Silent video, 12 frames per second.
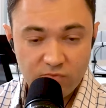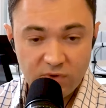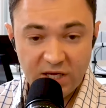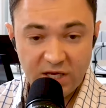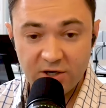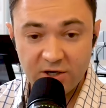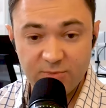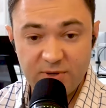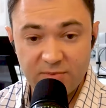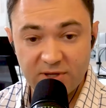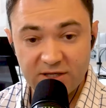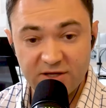and the
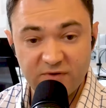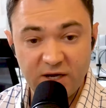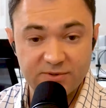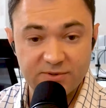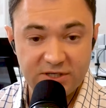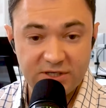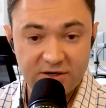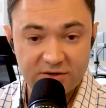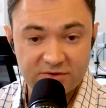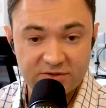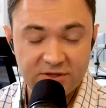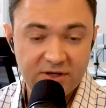people that live
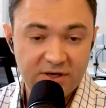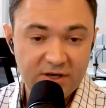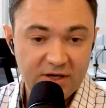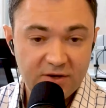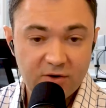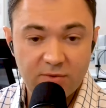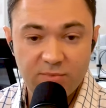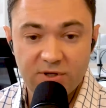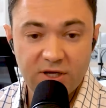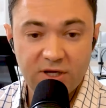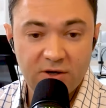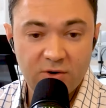upstairs or
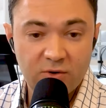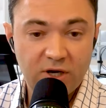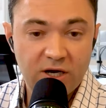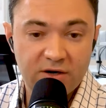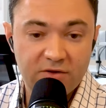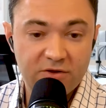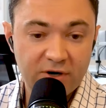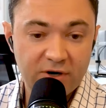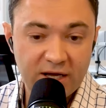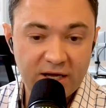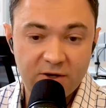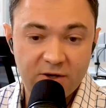below they're
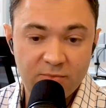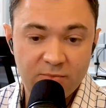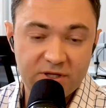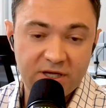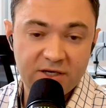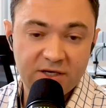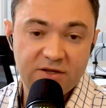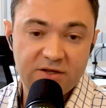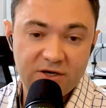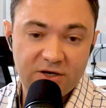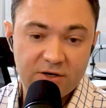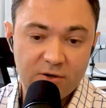not home, then
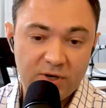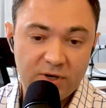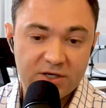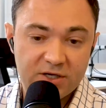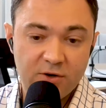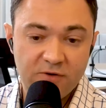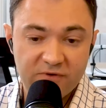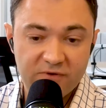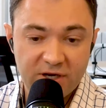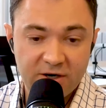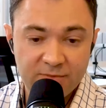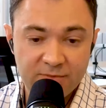you're going to want to go over
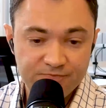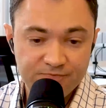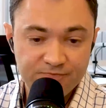there